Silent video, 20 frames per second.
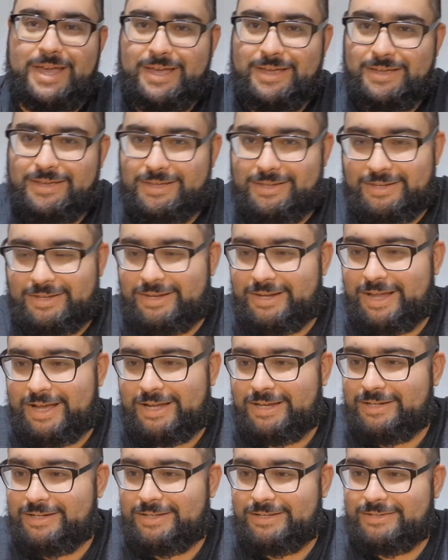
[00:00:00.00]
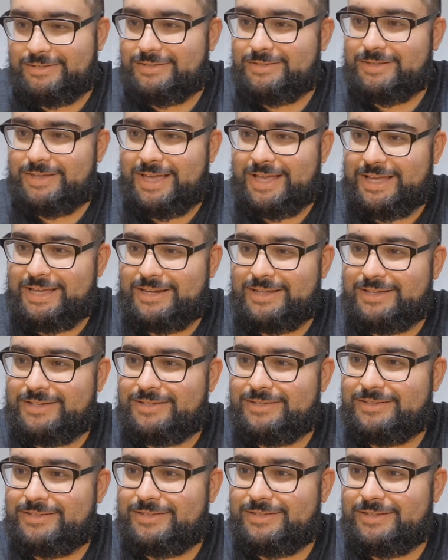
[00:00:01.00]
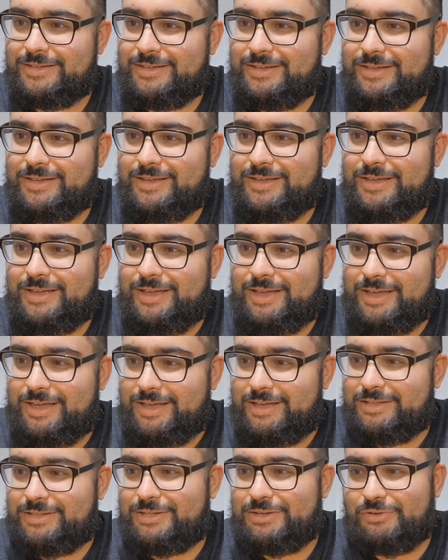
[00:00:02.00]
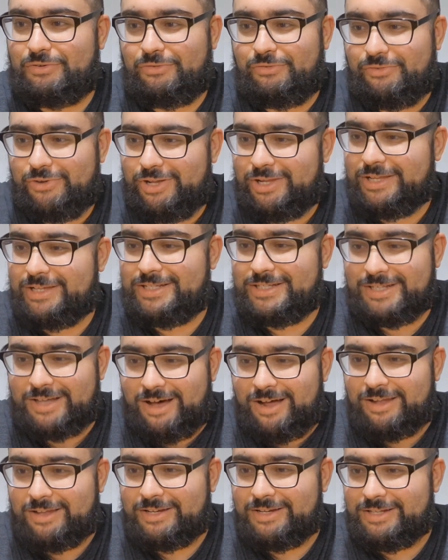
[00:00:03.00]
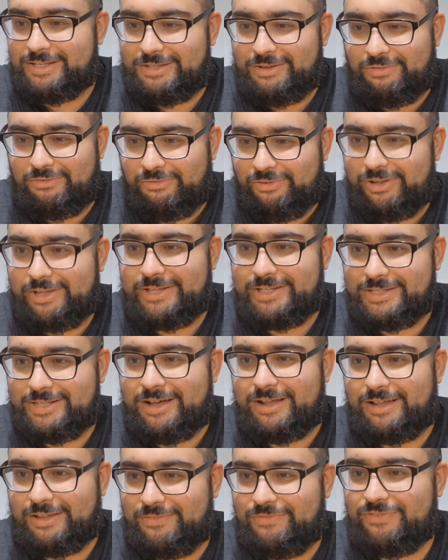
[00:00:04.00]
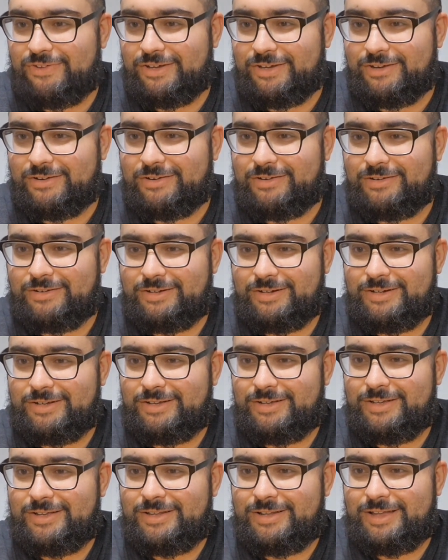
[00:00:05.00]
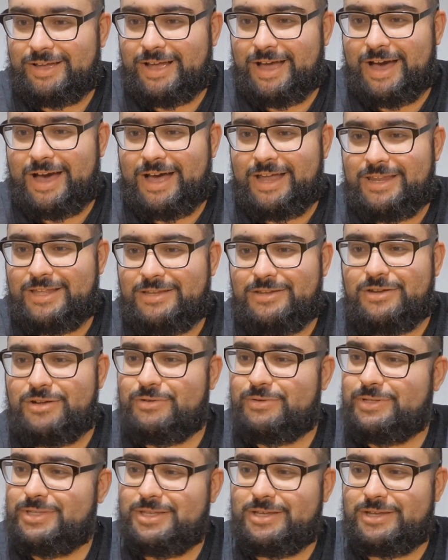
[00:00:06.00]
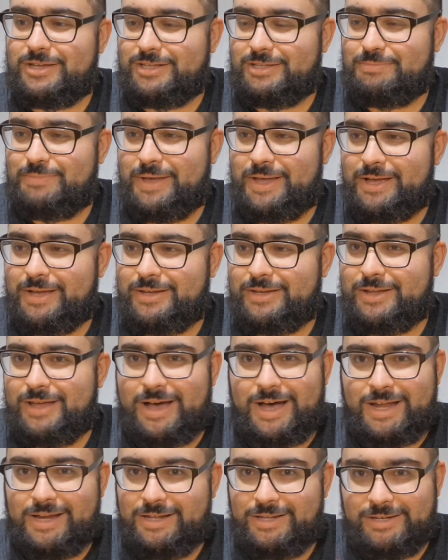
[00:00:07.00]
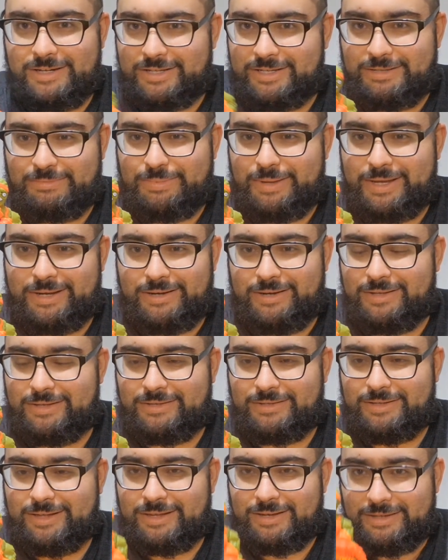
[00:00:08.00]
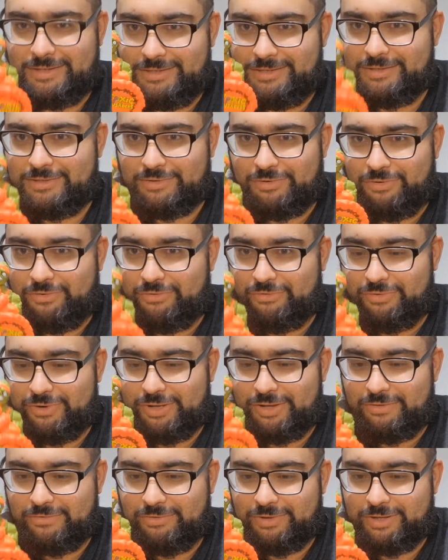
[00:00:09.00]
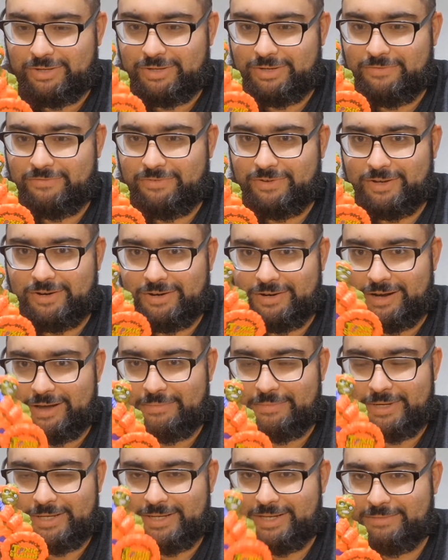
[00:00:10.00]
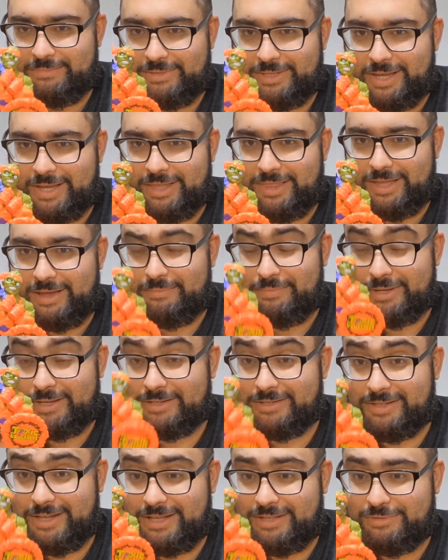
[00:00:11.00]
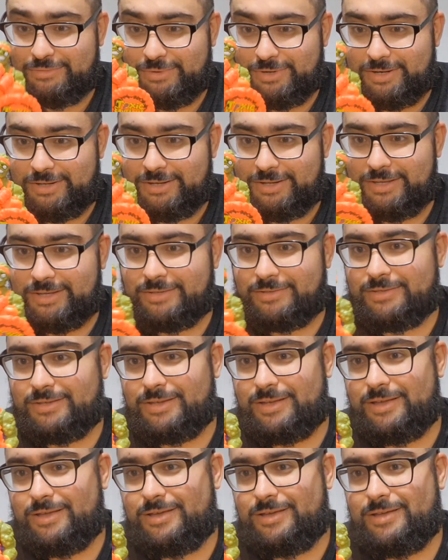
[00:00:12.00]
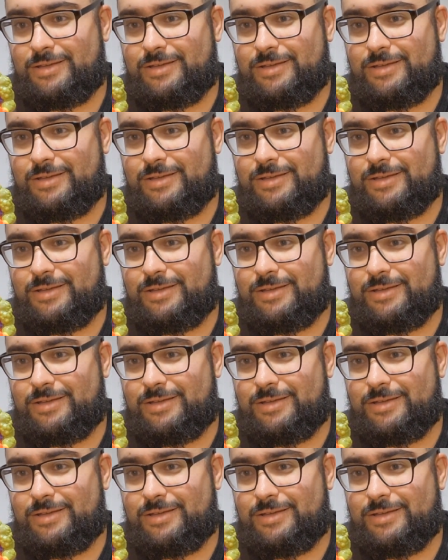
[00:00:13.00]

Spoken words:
get in the 90s, 80s, it's really solid. It's a really solid figure. Like, I didn't know what to expect. I didn't expect this. Like, this is a really, really good figure, and I'm going to keep saying that because that's what it is.